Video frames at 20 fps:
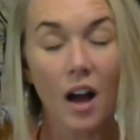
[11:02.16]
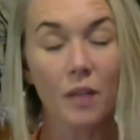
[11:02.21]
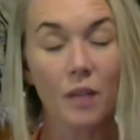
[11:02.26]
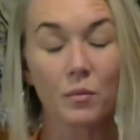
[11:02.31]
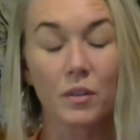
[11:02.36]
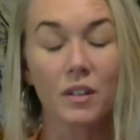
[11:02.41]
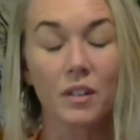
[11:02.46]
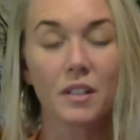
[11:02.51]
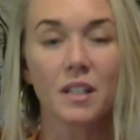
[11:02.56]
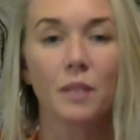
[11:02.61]

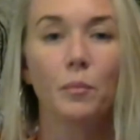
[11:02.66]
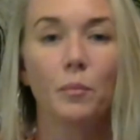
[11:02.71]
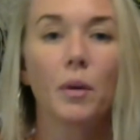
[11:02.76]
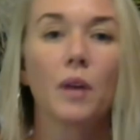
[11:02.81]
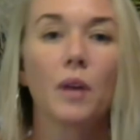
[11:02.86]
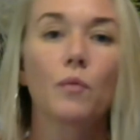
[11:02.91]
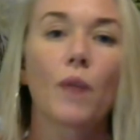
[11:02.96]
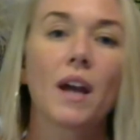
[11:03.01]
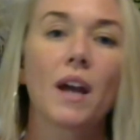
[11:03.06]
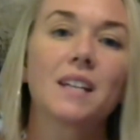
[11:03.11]
really.
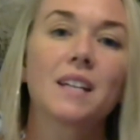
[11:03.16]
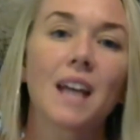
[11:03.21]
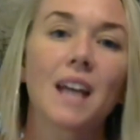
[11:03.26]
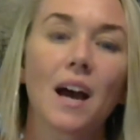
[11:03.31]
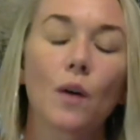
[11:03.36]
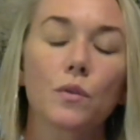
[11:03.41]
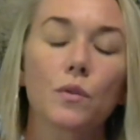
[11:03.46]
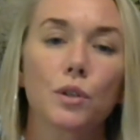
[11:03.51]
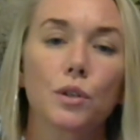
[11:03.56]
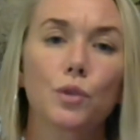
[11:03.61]
But right
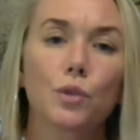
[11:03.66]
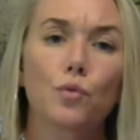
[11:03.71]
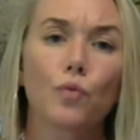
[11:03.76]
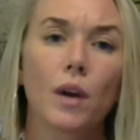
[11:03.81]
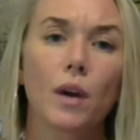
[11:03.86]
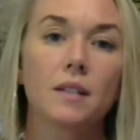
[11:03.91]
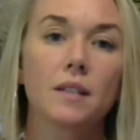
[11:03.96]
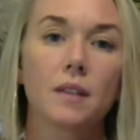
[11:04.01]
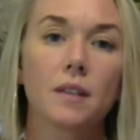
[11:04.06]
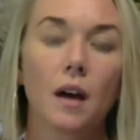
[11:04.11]
now is a
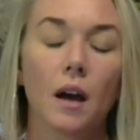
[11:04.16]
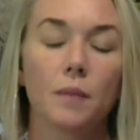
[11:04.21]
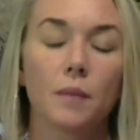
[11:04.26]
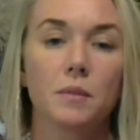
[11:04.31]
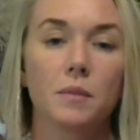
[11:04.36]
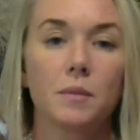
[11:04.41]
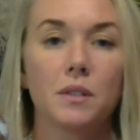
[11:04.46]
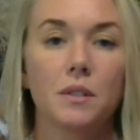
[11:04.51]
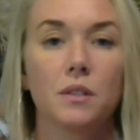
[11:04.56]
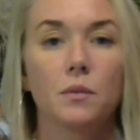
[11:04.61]
great time
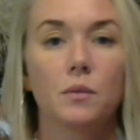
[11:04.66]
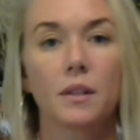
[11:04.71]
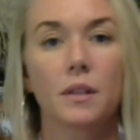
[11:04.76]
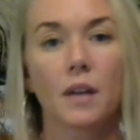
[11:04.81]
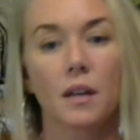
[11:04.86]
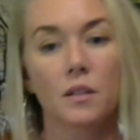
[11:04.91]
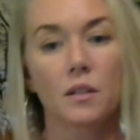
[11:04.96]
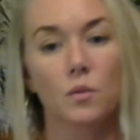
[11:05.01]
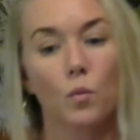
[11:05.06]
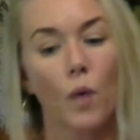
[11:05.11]
to be doing
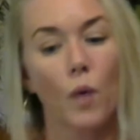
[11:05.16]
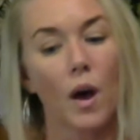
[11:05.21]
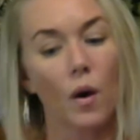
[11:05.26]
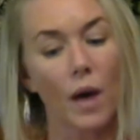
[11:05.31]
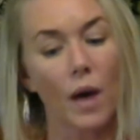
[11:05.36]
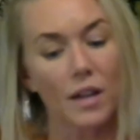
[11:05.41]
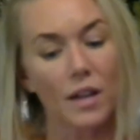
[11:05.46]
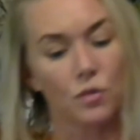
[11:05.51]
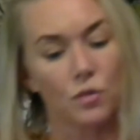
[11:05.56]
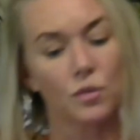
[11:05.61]
that as well.
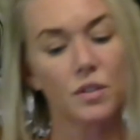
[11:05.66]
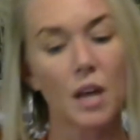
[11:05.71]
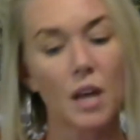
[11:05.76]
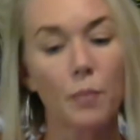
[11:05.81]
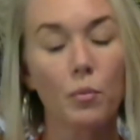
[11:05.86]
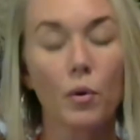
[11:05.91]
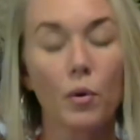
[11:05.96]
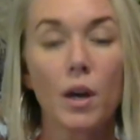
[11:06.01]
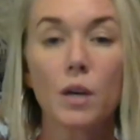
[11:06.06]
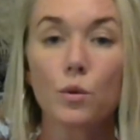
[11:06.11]
As you
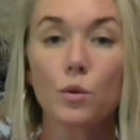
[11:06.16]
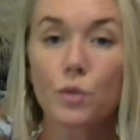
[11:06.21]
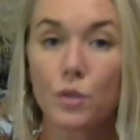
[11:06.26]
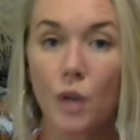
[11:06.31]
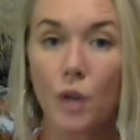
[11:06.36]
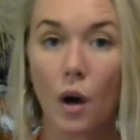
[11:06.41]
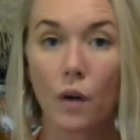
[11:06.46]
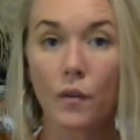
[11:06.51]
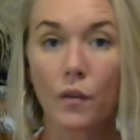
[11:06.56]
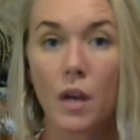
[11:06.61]
separate
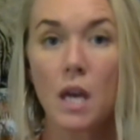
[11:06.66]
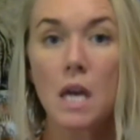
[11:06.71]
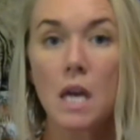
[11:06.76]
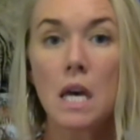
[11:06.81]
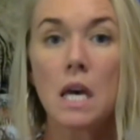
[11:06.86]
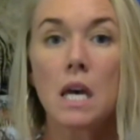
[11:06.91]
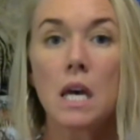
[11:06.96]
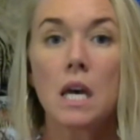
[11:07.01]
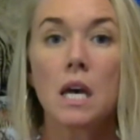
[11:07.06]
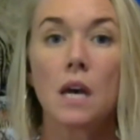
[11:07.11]
yourself,
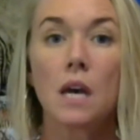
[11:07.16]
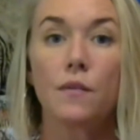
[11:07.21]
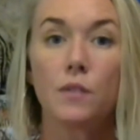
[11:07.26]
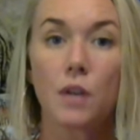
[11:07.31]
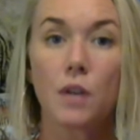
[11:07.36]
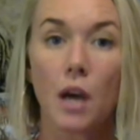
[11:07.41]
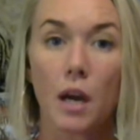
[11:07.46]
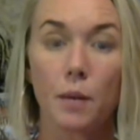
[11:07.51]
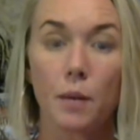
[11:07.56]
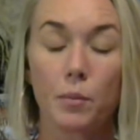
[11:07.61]
if you
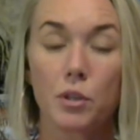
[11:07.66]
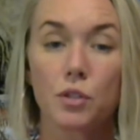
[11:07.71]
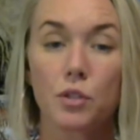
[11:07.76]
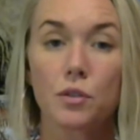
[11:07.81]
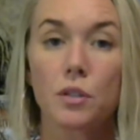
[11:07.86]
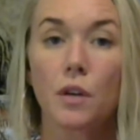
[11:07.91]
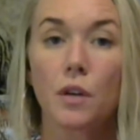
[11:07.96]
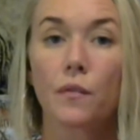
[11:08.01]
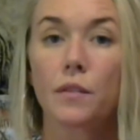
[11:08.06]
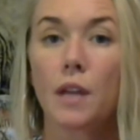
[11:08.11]
kind of put
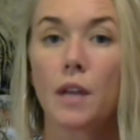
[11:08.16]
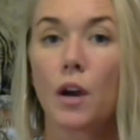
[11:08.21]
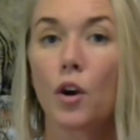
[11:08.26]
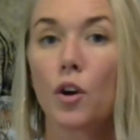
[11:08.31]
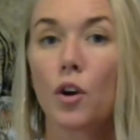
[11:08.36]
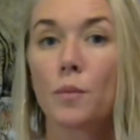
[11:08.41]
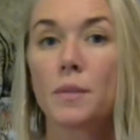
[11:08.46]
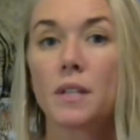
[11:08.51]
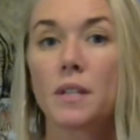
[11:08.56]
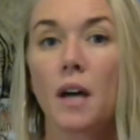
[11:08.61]
yourself in that
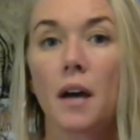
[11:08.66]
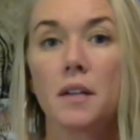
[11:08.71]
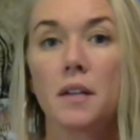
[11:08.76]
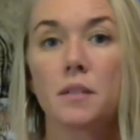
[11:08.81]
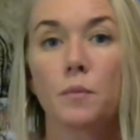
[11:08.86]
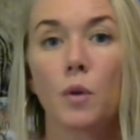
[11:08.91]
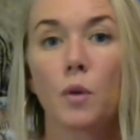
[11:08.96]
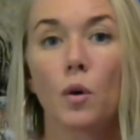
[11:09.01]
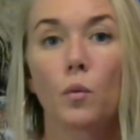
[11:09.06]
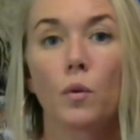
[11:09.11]
hermetized
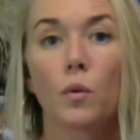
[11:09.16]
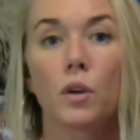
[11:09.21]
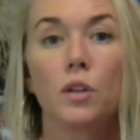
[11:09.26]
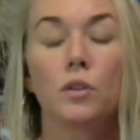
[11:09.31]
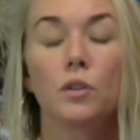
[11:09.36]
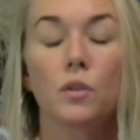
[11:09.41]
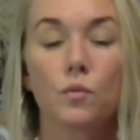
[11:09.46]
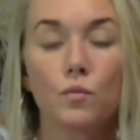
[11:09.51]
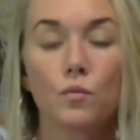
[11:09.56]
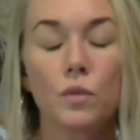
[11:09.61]
mode where you
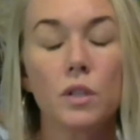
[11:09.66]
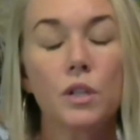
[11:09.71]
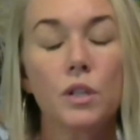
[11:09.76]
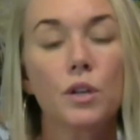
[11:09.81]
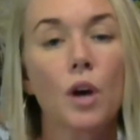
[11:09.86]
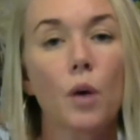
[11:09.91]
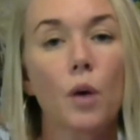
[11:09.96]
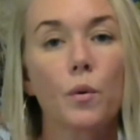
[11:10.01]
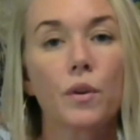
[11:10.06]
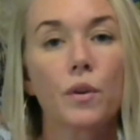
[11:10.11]
can really
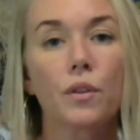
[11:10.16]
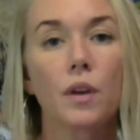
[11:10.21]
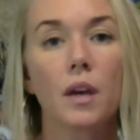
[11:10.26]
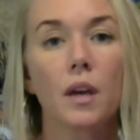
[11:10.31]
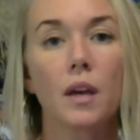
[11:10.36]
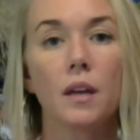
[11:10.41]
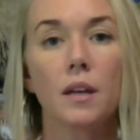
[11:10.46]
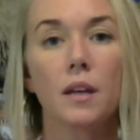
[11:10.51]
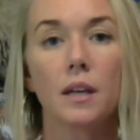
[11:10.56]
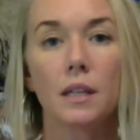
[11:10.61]
go
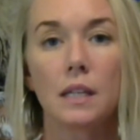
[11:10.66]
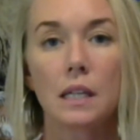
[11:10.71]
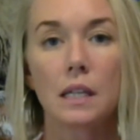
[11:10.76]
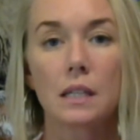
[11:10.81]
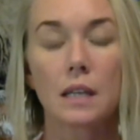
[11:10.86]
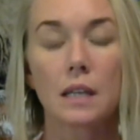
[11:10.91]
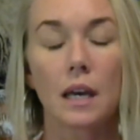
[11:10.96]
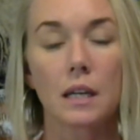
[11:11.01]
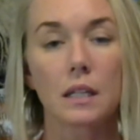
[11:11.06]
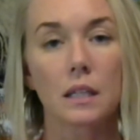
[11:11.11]
within and get
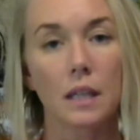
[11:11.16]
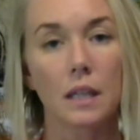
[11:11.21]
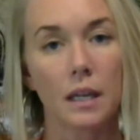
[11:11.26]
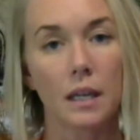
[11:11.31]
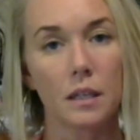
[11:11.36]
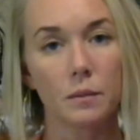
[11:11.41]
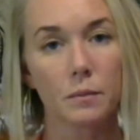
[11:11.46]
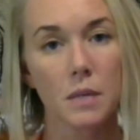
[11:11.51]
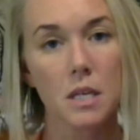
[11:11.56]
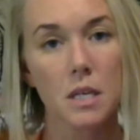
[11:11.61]
that
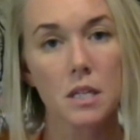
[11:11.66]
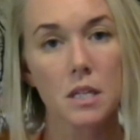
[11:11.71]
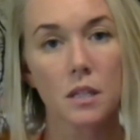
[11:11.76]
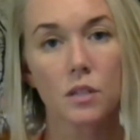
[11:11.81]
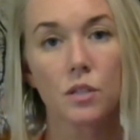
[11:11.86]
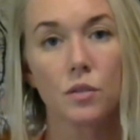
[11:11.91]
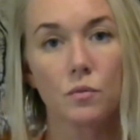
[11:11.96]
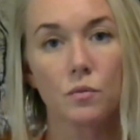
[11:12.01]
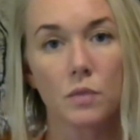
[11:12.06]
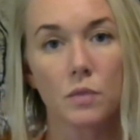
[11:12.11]
enlightenment
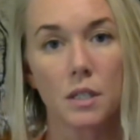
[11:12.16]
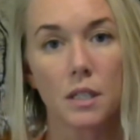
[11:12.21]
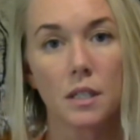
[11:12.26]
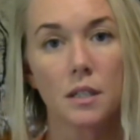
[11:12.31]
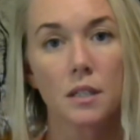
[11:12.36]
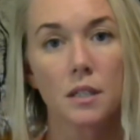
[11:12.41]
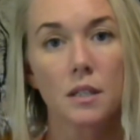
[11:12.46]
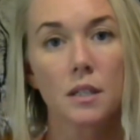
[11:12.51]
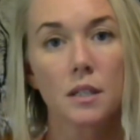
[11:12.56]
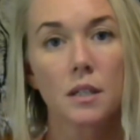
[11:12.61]
that you
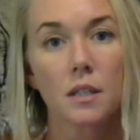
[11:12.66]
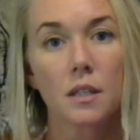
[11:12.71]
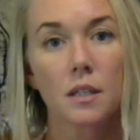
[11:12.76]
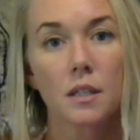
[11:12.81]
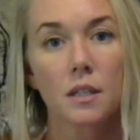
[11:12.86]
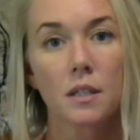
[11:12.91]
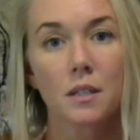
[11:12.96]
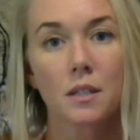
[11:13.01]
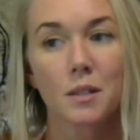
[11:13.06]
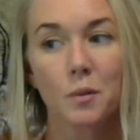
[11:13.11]
need
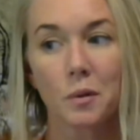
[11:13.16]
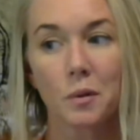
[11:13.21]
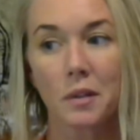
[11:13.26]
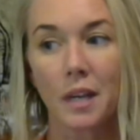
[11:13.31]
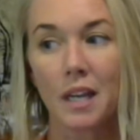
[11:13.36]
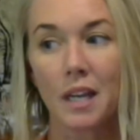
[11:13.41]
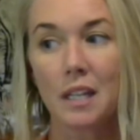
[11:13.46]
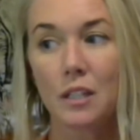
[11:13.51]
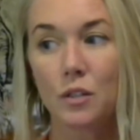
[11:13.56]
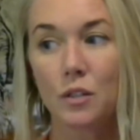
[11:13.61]
to
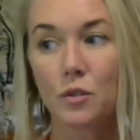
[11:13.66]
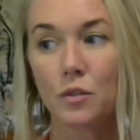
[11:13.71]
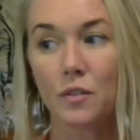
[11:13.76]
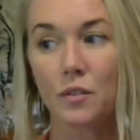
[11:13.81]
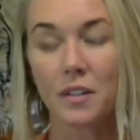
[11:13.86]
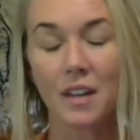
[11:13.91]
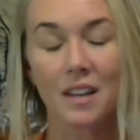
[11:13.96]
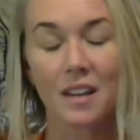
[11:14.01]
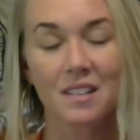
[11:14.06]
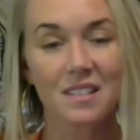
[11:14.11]
enlighten you to the
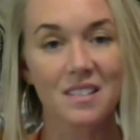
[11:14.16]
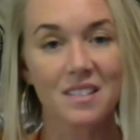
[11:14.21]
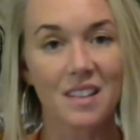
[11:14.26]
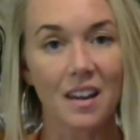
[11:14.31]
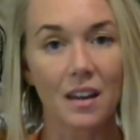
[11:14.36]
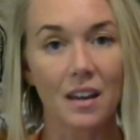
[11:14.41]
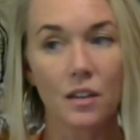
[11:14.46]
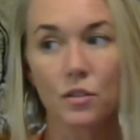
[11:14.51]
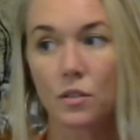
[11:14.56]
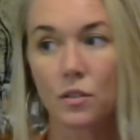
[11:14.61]
next
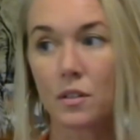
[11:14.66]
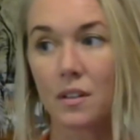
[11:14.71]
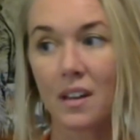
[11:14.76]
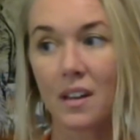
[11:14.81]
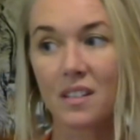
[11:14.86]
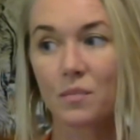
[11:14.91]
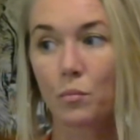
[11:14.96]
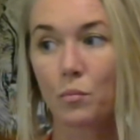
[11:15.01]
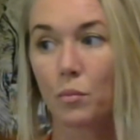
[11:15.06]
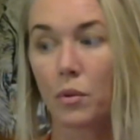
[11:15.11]
stage, the
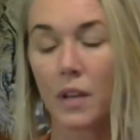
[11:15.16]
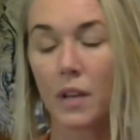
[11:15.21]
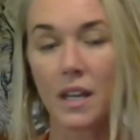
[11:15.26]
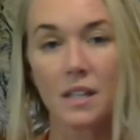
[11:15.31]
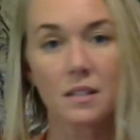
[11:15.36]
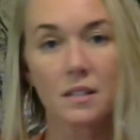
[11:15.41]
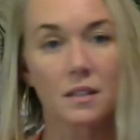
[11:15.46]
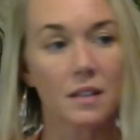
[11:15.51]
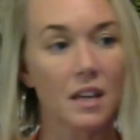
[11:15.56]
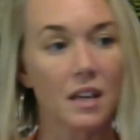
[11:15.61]
next place,
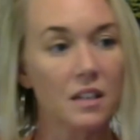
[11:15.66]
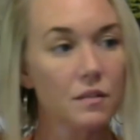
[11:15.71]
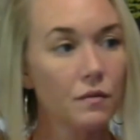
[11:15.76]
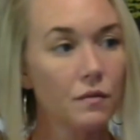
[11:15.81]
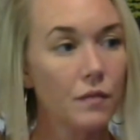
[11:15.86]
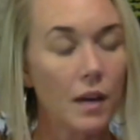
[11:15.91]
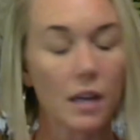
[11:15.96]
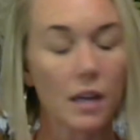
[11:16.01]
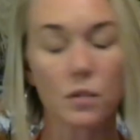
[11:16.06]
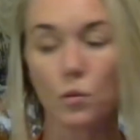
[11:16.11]
the next
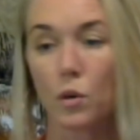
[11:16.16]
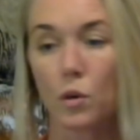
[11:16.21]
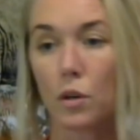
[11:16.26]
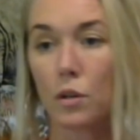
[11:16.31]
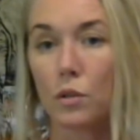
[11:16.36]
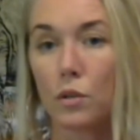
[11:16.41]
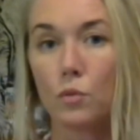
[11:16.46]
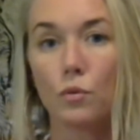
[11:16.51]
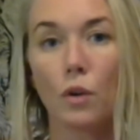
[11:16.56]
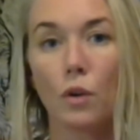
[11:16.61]
phase, where are
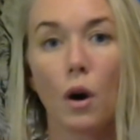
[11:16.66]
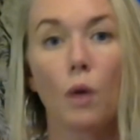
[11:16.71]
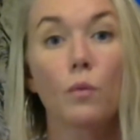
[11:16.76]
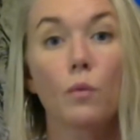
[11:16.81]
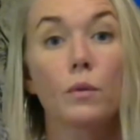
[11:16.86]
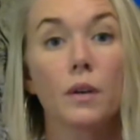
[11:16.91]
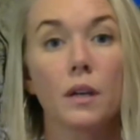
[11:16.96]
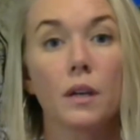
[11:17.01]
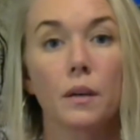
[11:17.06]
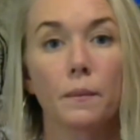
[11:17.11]
you going?